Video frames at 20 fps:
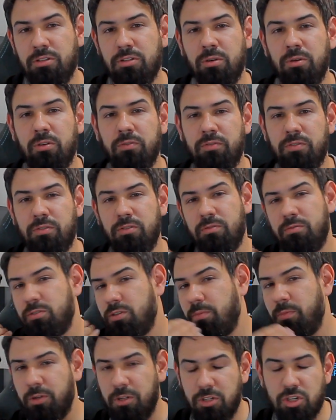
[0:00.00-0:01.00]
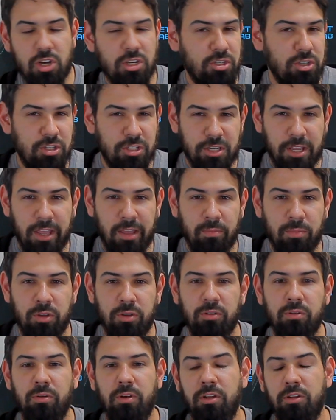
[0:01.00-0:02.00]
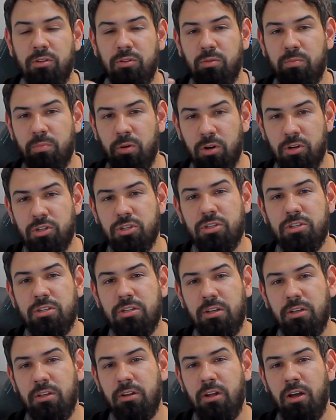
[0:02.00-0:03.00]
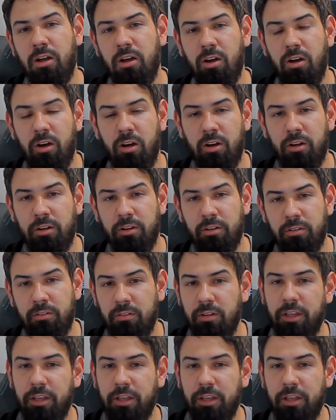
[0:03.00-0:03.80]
So if someone tries to scam you and you purchased it on,